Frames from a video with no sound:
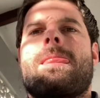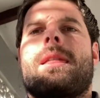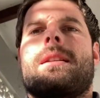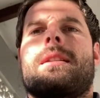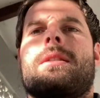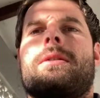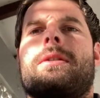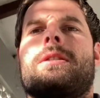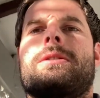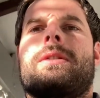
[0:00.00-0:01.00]
you know, the
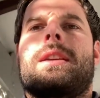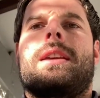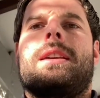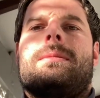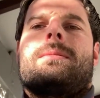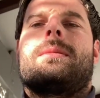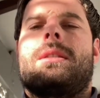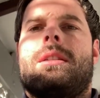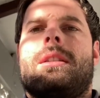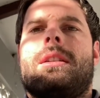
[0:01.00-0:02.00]
first thing
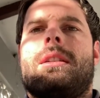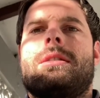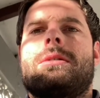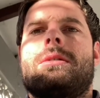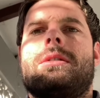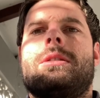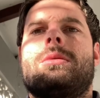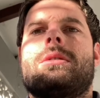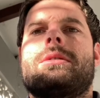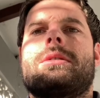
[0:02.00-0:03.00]
he sort of did
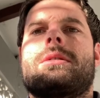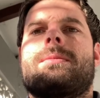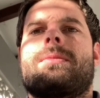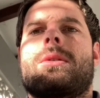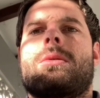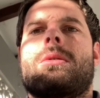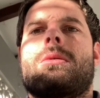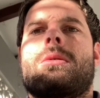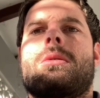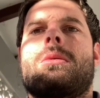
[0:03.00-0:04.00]
was
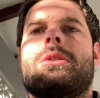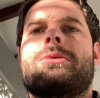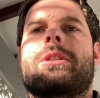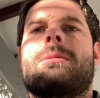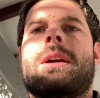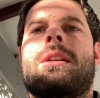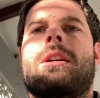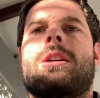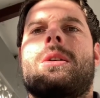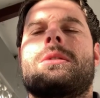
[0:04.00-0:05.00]
recommend I
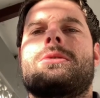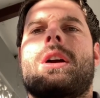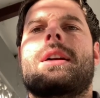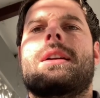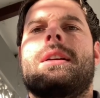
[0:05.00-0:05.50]
go on the drug.